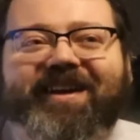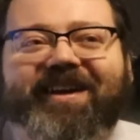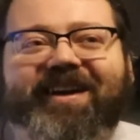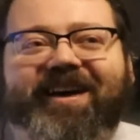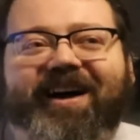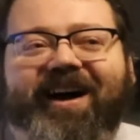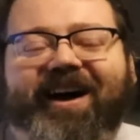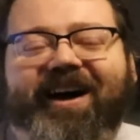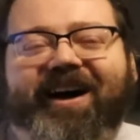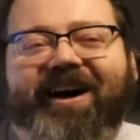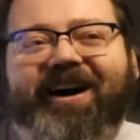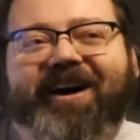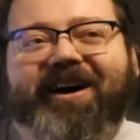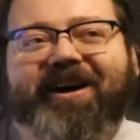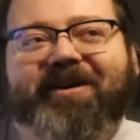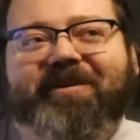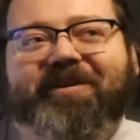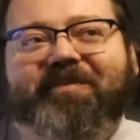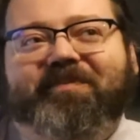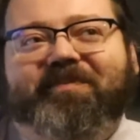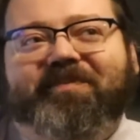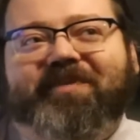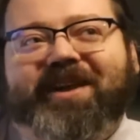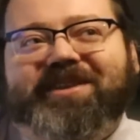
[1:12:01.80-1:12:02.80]

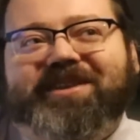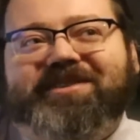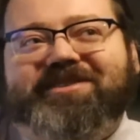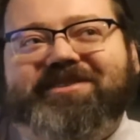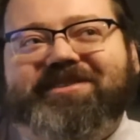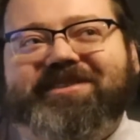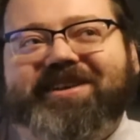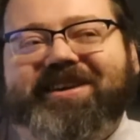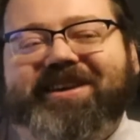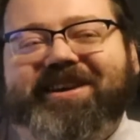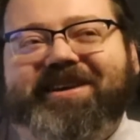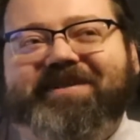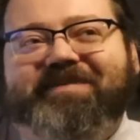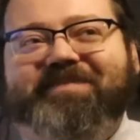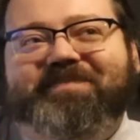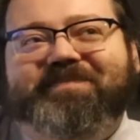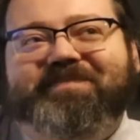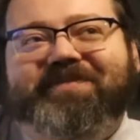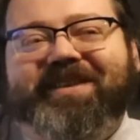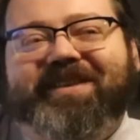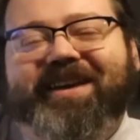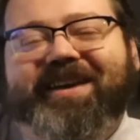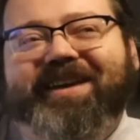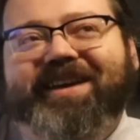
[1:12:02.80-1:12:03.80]
Let's see.
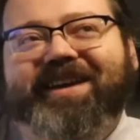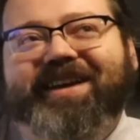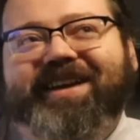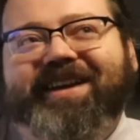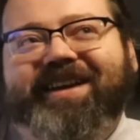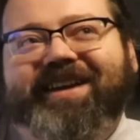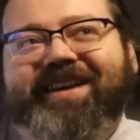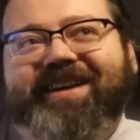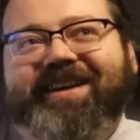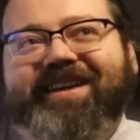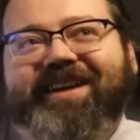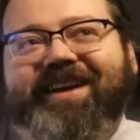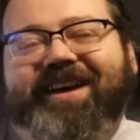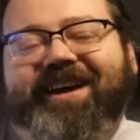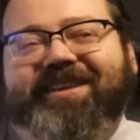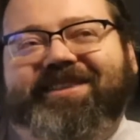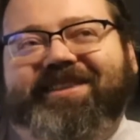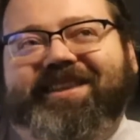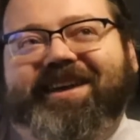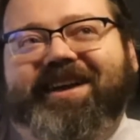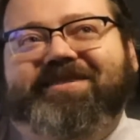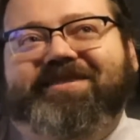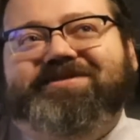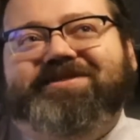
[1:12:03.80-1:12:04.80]

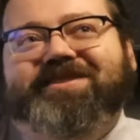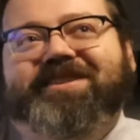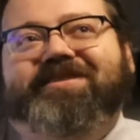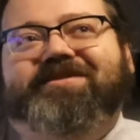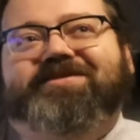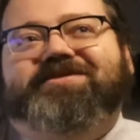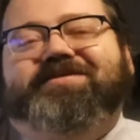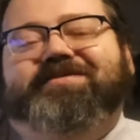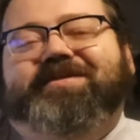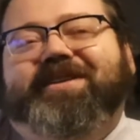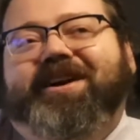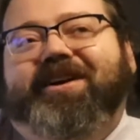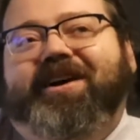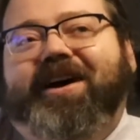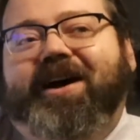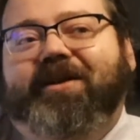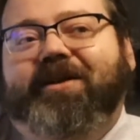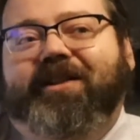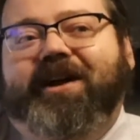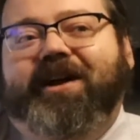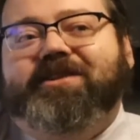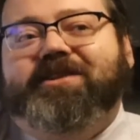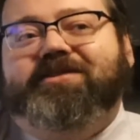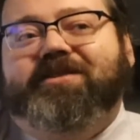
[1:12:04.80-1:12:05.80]
1,000 years from now,
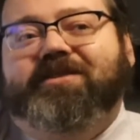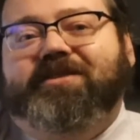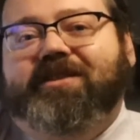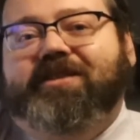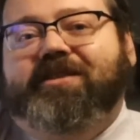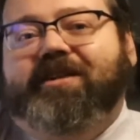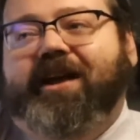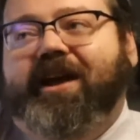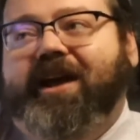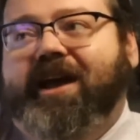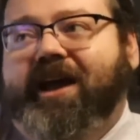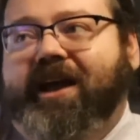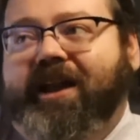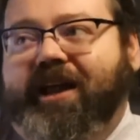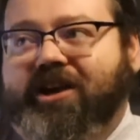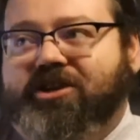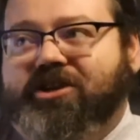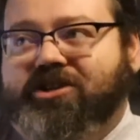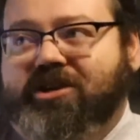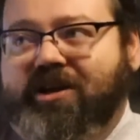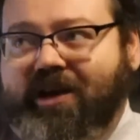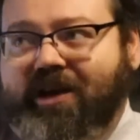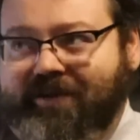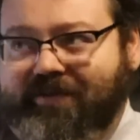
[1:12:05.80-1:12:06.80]
I'd like to think that I had
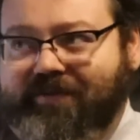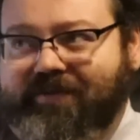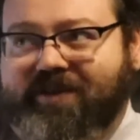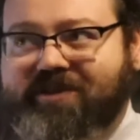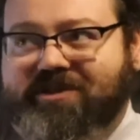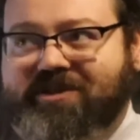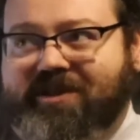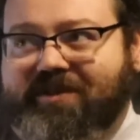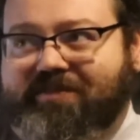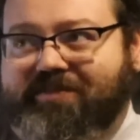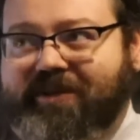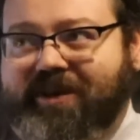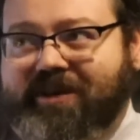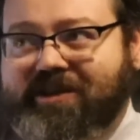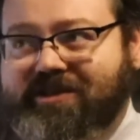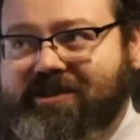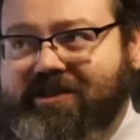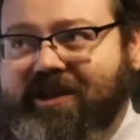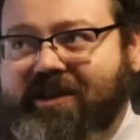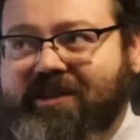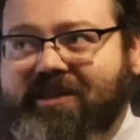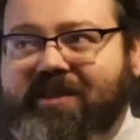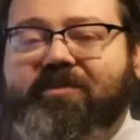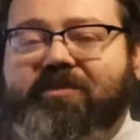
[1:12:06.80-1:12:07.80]
actually gotten to visit a place
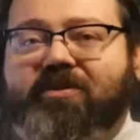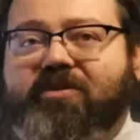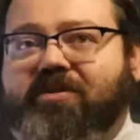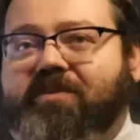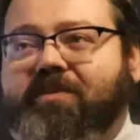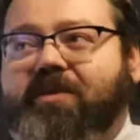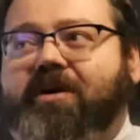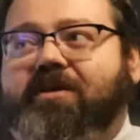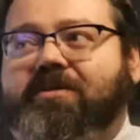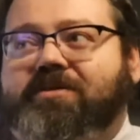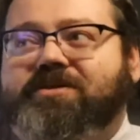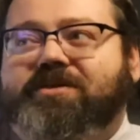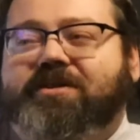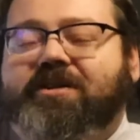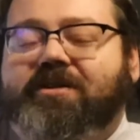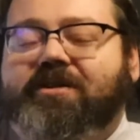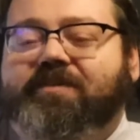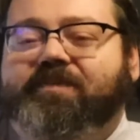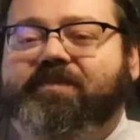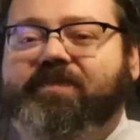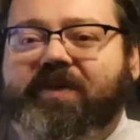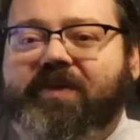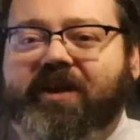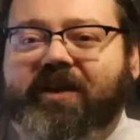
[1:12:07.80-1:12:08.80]
like the Moon or Mars,
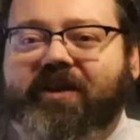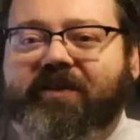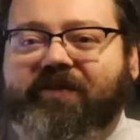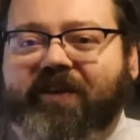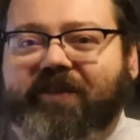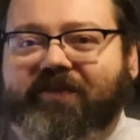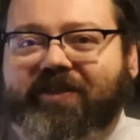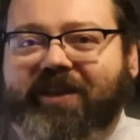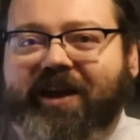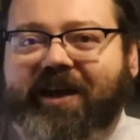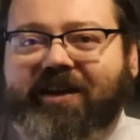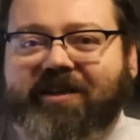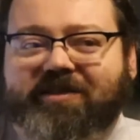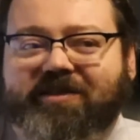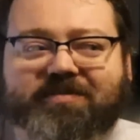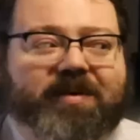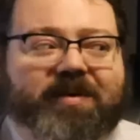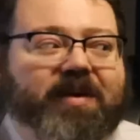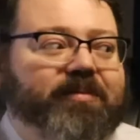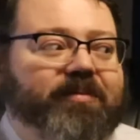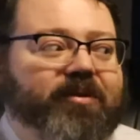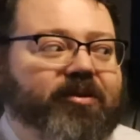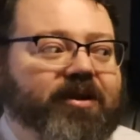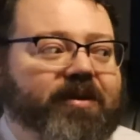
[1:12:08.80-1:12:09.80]
though, if that has
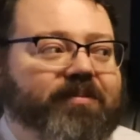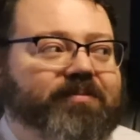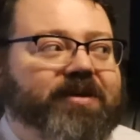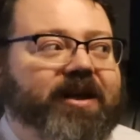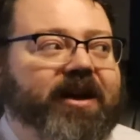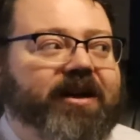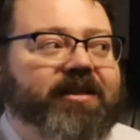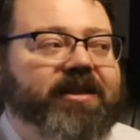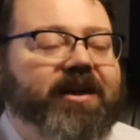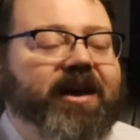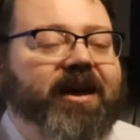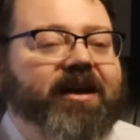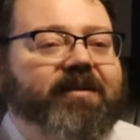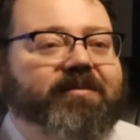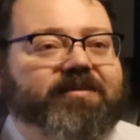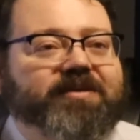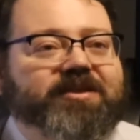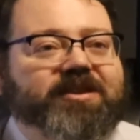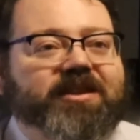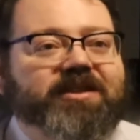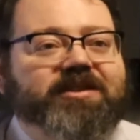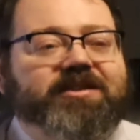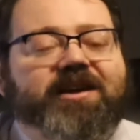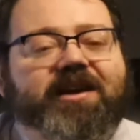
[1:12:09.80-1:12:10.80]
been built up like that
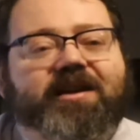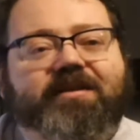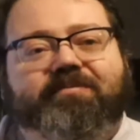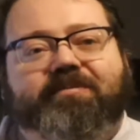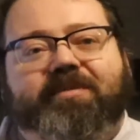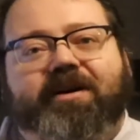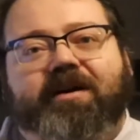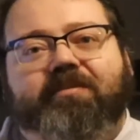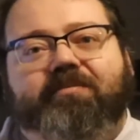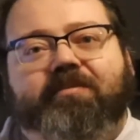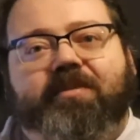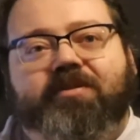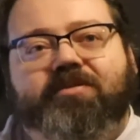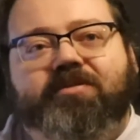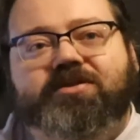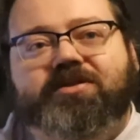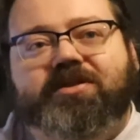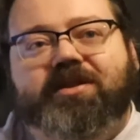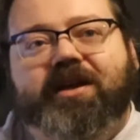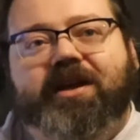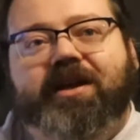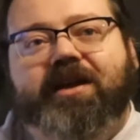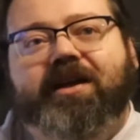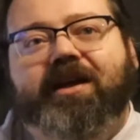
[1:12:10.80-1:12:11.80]
since then. But
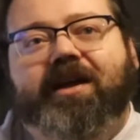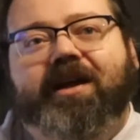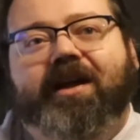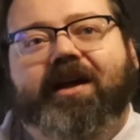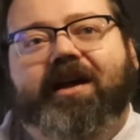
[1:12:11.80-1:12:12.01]
mostly,